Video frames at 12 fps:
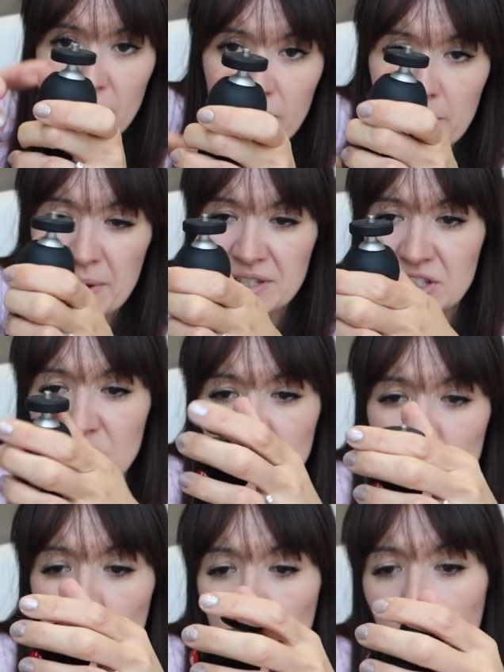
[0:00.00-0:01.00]
the bit at the
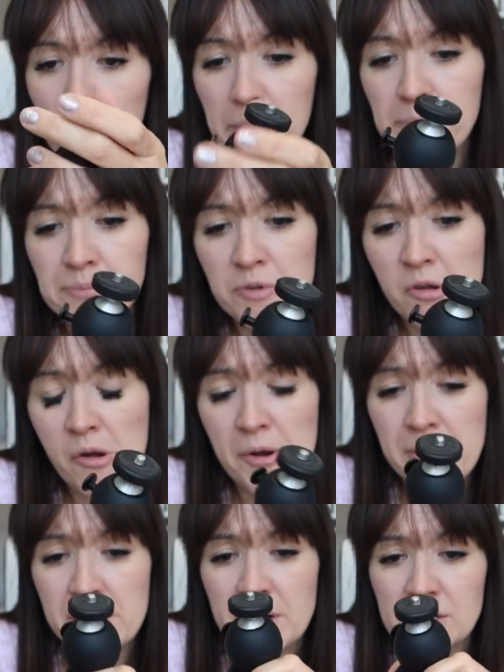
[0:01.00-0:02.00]
top
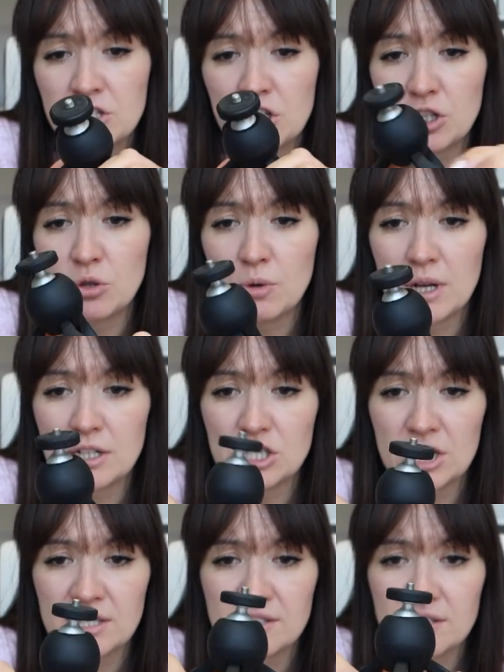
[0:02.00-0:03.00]
to
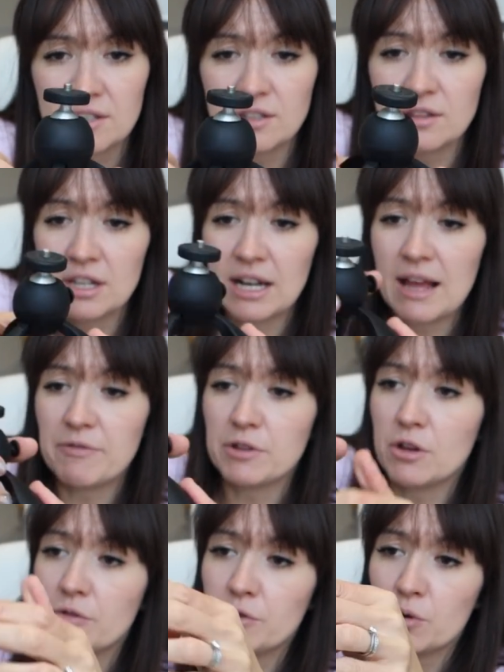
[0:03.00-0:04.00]
adjust the
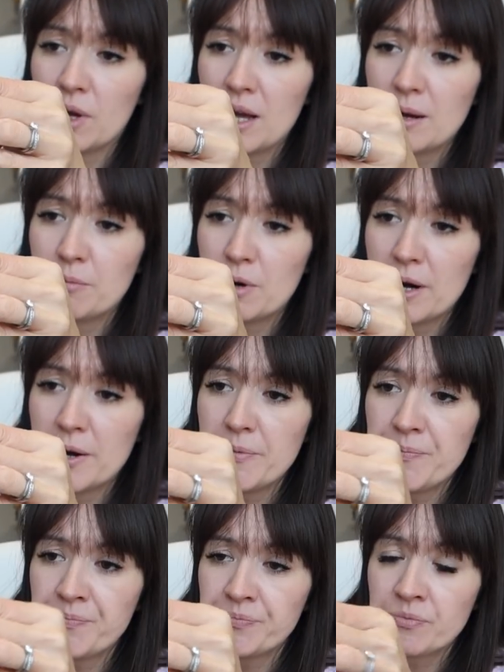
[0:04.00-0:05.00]
level of your camera.
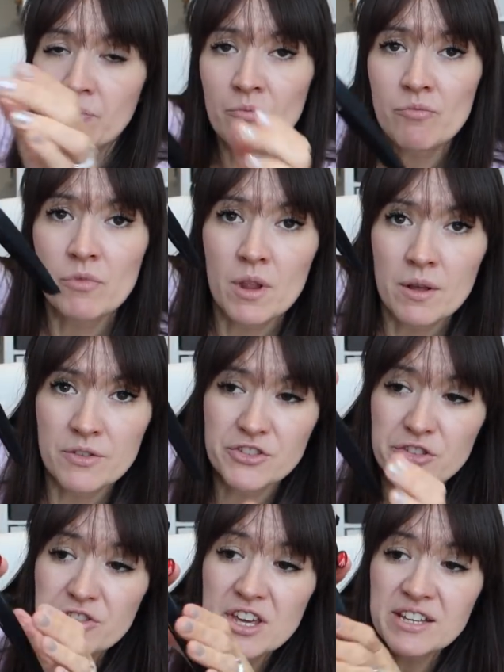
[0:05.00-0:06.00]

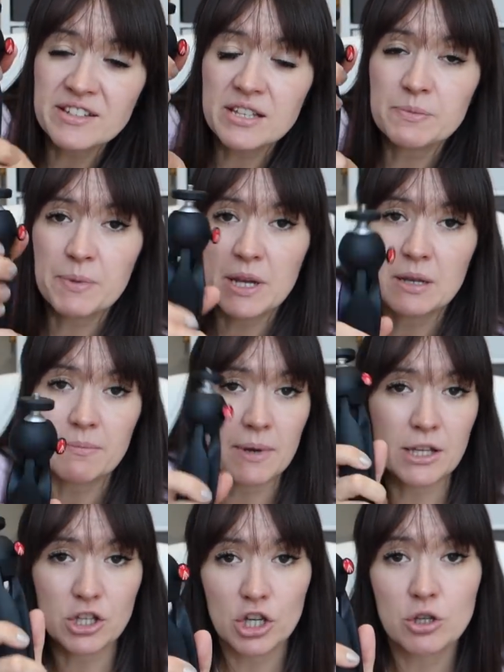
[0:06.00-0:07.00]
So this has been my
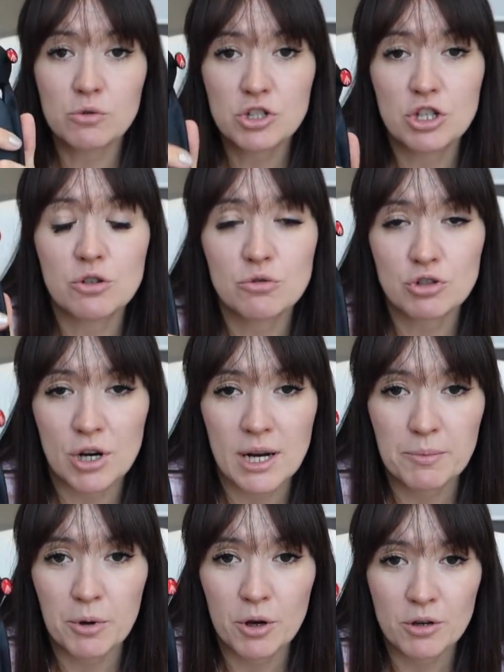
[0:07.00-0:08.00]
go-to
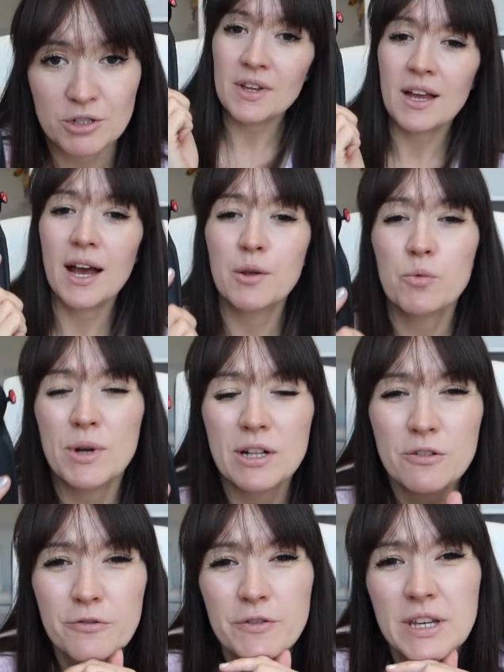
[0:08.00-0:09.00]
tripod. I
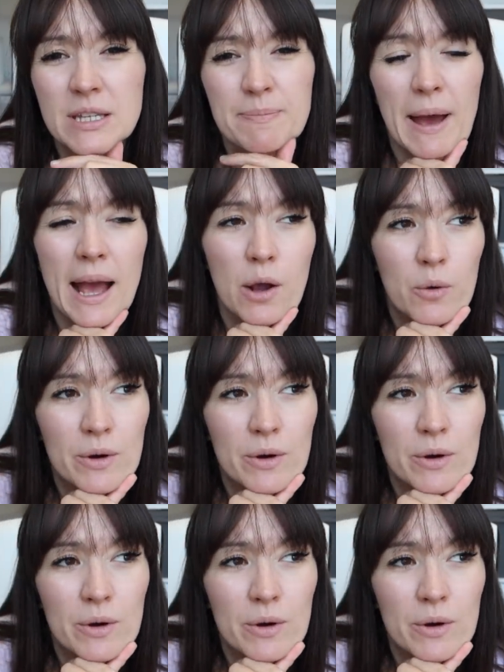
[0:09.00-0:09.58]
will feed back